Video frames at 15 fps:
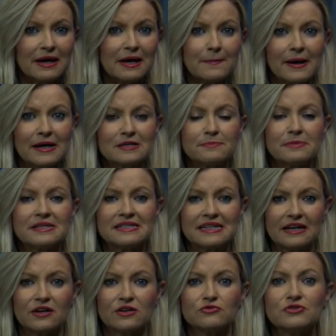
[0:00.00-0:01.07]
megabytes per
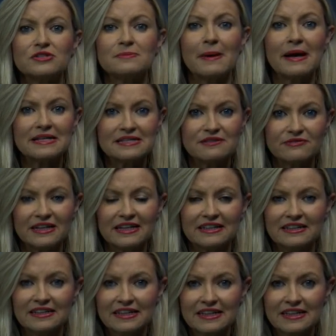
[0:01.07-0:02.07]
second respectively.